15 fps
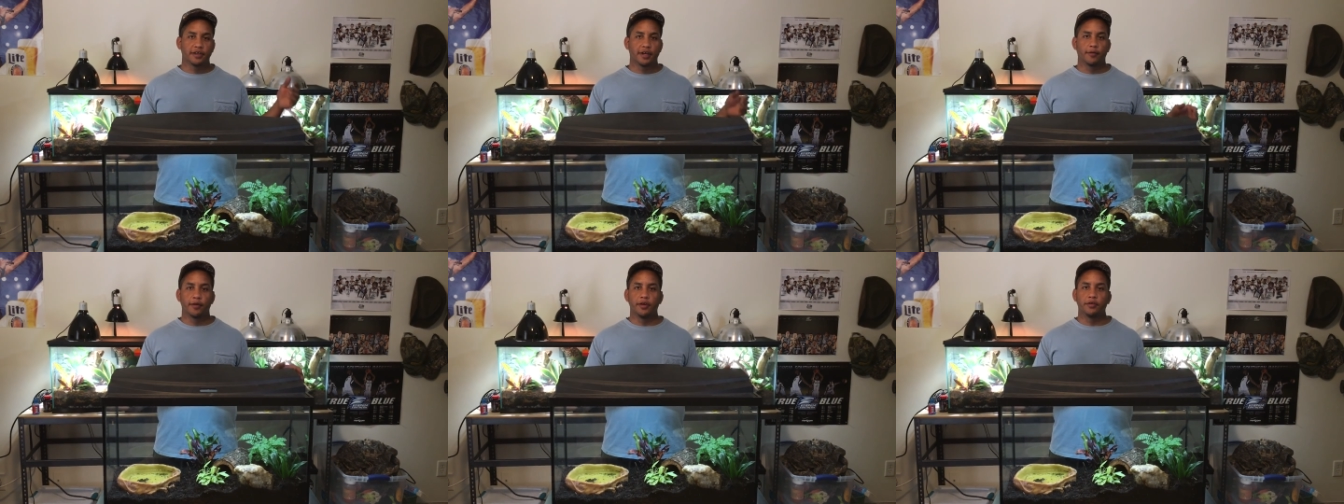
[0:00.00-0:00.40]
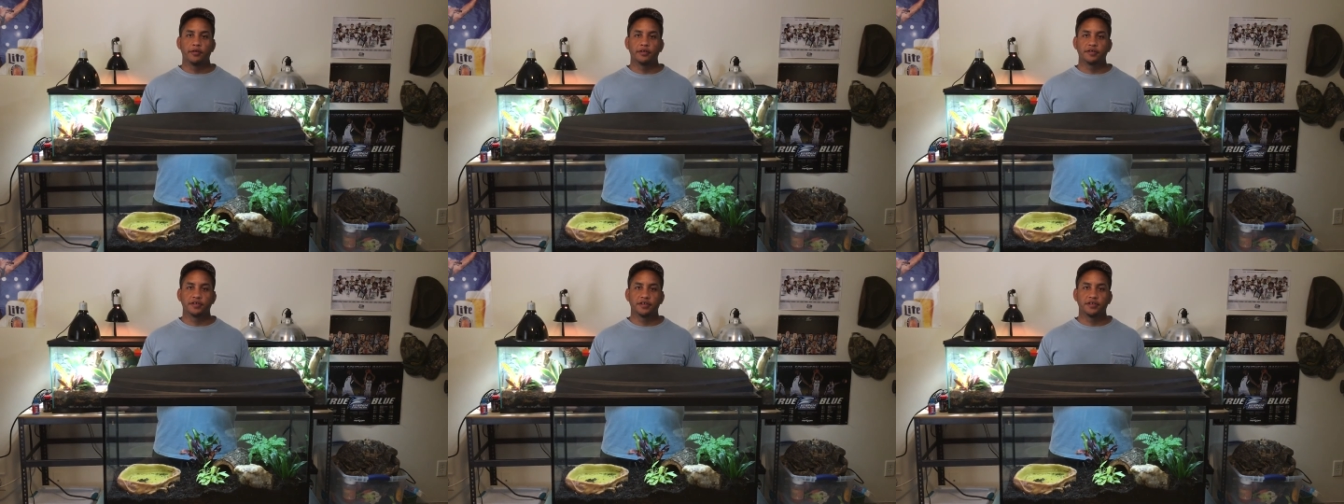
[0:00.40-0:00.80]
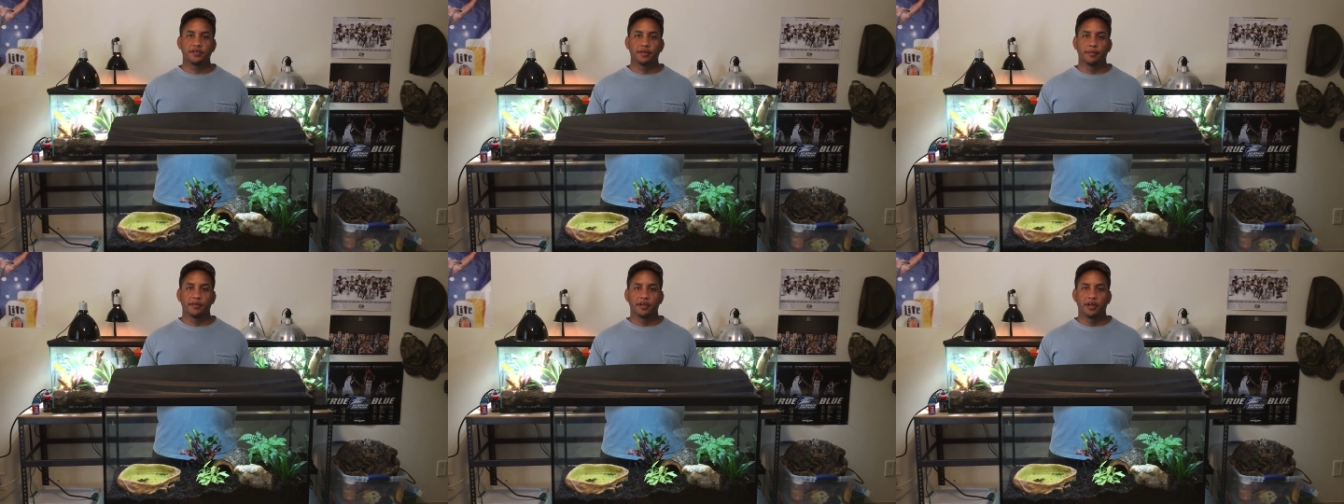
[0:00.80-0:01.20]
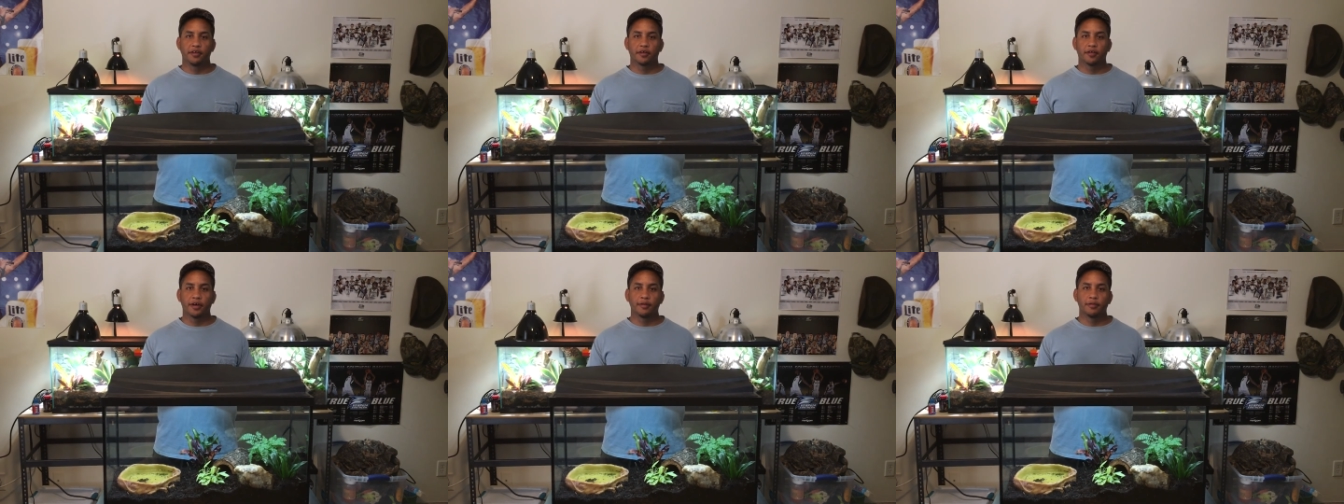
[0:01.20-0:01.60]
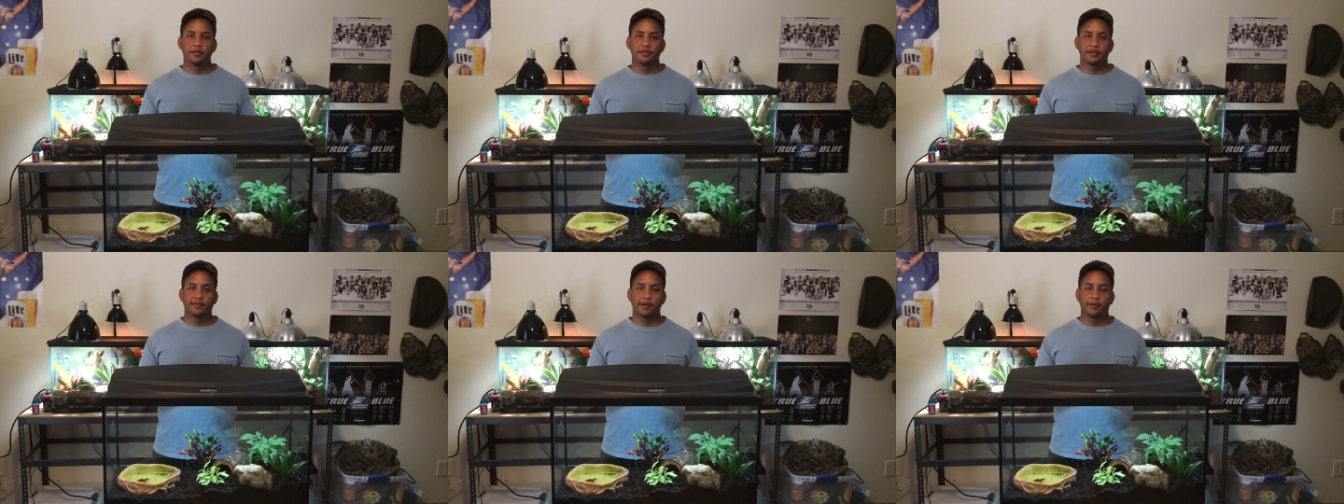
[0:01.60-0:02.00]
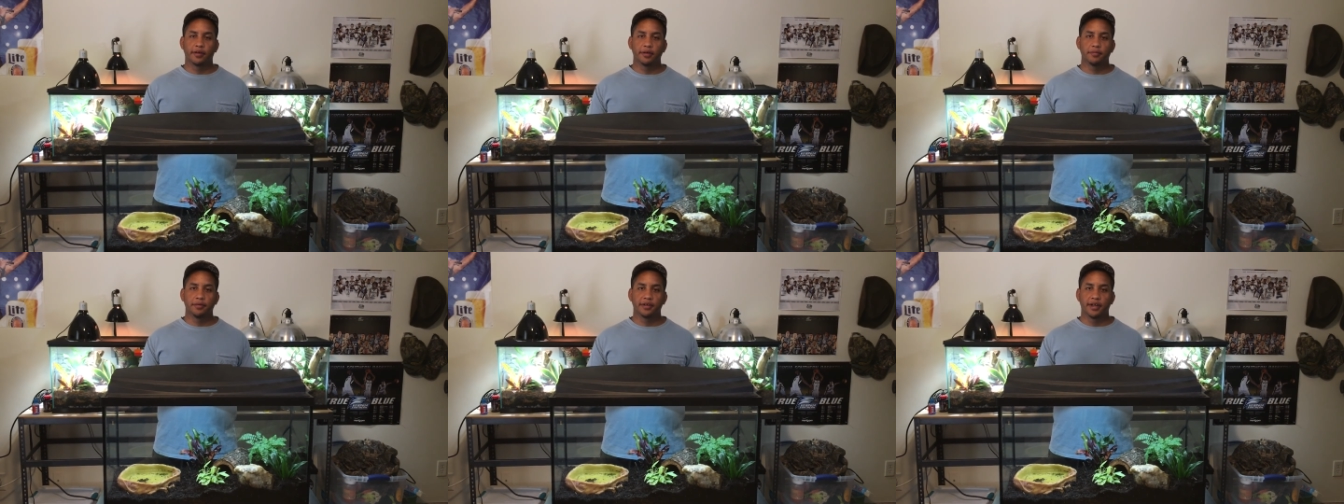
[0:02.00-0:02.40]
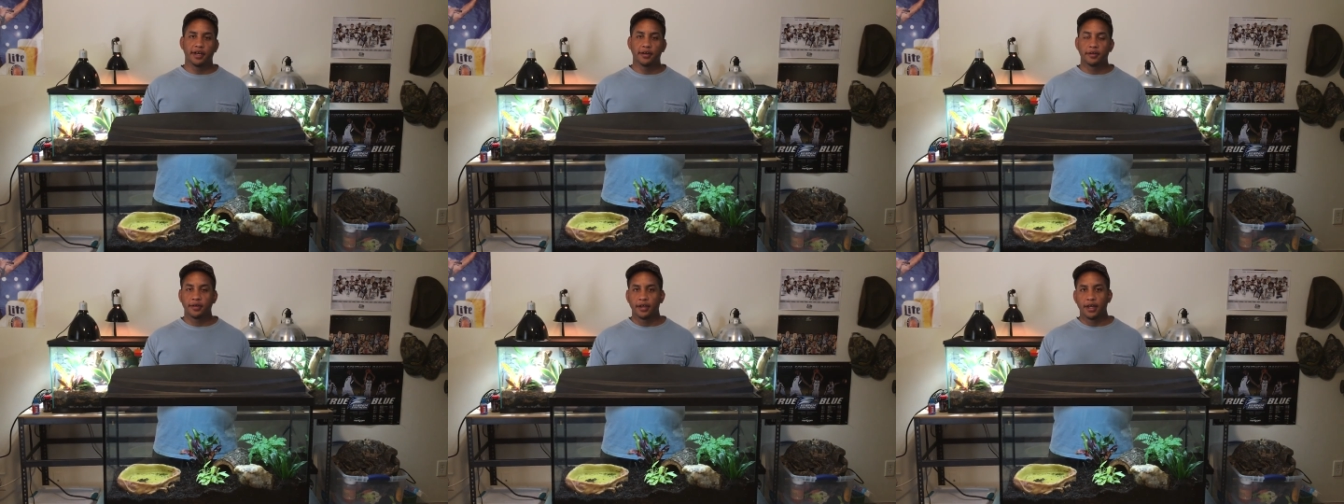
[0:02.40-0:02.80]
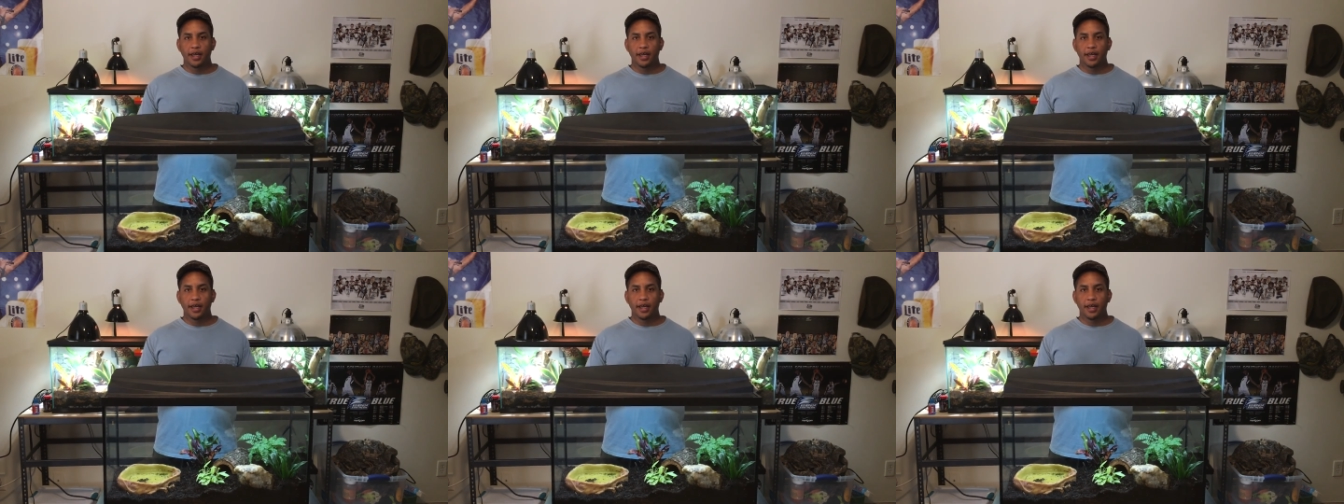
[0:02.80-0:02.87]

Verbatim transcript: that way you can see some of the other great ones I've already put out.